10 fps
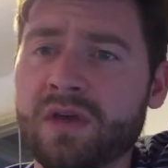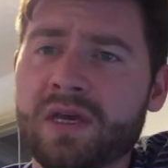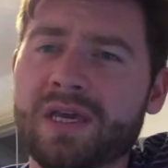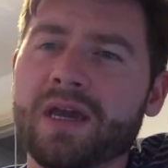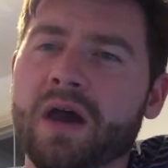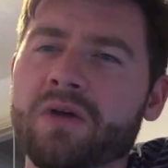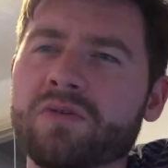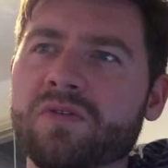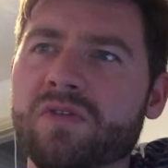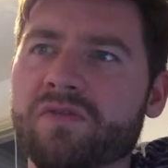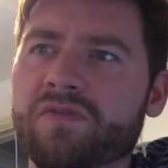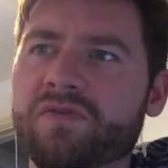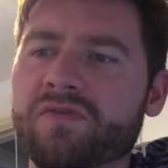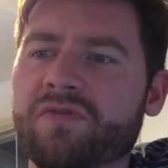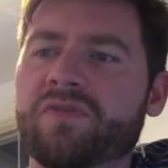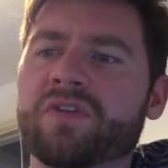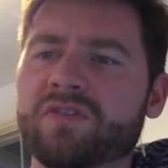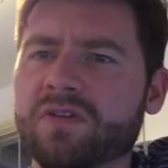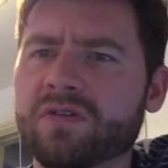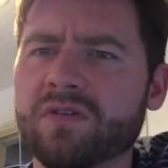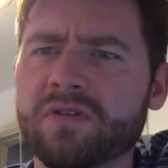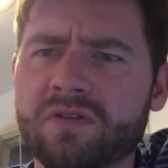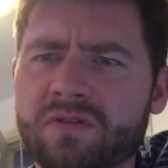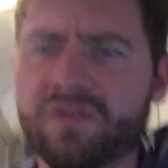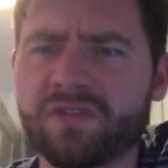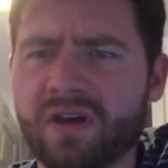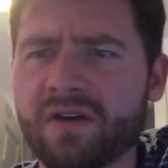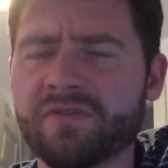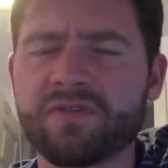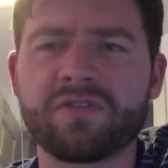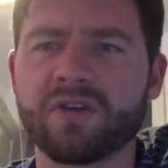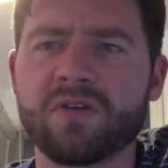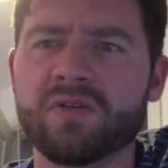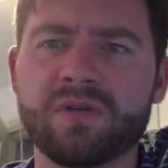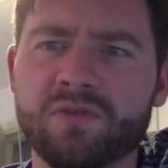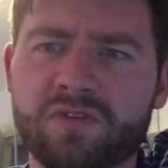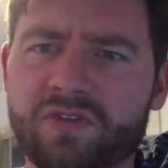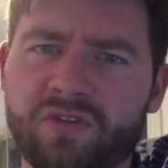He owned the physical stuff, so it was